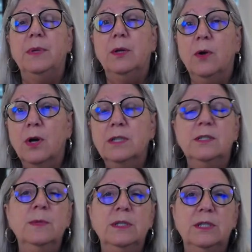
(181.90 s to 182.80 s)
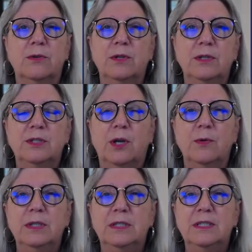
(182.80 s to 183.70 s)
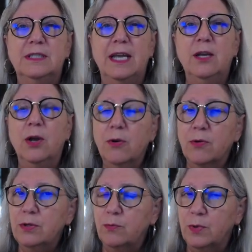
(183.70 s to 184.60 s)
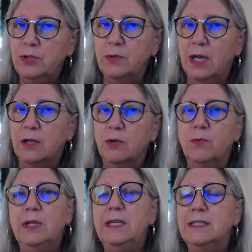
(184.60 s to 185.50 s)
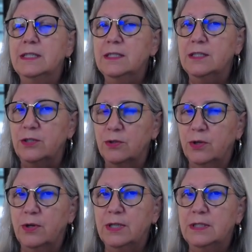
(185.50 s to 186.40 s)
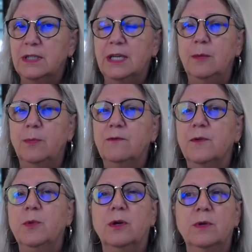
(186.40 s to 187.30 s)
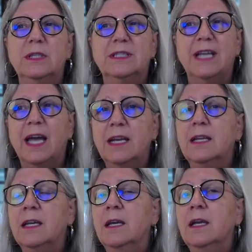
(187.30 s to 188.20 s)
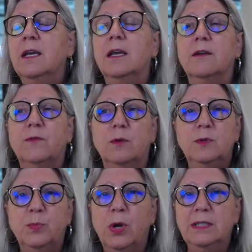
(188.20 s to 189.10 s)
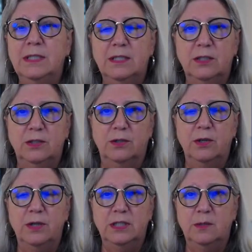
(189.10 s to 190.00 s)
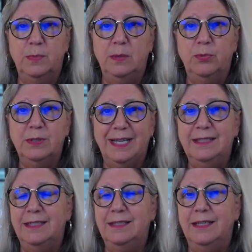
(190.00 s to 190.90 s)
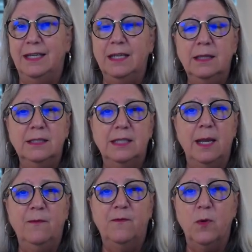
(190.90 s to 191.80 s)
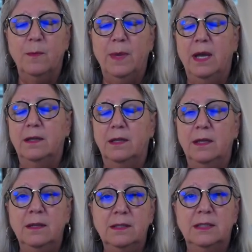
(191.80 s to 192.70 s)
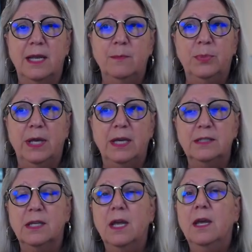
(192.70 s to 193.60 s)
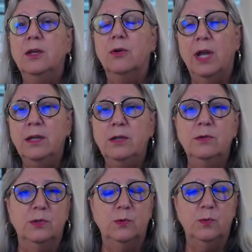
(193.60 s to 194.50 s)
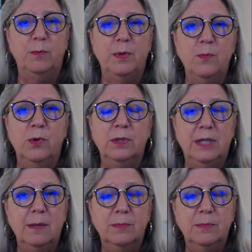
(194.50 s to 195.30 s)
Because the material is going to stay current when you get your releases and you're going to keep it from going static, if those processes are going to be presented in the same format, in the same place, your end users will be more